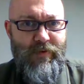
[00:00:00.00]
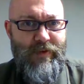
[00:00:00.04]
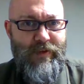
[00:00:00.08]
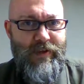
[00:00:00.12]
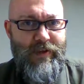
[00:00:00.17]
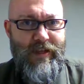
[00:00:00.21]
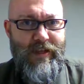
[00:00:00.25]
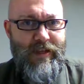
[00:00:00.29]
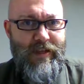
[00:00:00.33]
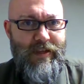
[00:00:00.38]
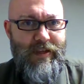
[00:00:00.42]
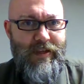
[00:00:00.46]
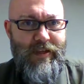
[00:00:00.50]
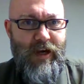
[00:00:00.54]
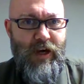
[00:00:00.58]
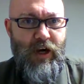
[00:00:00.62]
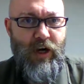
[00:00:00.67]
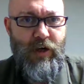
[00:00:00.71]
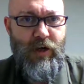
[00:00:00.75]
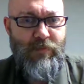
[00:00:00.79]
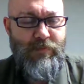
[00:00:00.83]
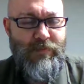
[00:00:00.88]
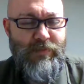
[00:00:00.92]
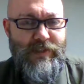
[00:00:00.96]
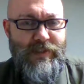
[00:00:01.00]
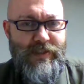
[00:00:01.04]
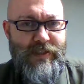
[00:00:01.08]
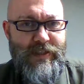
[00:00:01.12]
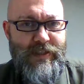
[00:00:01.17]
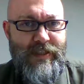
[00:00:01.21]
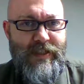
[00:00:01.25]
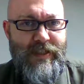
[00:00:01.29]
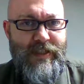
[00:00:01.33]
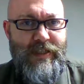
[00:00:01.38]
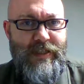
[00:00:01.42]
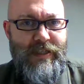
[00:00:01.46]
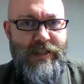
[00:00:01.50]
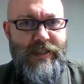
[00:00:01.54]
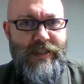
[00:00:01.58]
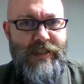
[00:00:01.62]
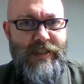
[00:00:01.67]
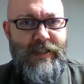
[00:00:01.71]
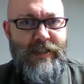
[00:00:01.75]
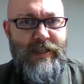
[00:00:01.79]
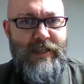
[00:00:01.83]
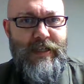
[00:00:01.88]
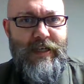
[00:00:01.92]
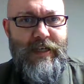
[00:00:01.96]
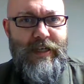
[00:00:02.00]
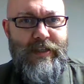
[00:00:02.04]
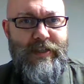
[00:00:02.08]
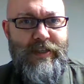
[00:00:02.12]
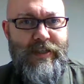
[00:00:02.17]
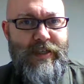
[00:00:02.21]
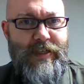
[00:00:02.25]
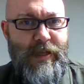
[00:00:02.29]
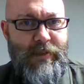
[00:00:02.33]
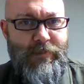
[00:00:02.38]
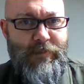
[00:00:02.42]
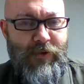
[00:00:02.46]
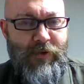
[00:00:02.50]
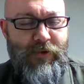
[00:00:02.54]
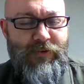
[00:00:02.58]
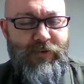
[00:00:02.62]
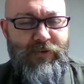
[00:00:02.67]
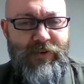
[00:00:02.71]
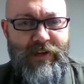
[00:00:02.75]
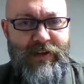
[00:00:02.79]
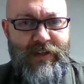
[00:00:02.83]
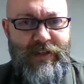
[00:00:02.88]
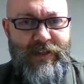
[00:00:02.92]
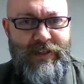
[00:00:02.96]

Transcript: the arms, uh, the temples.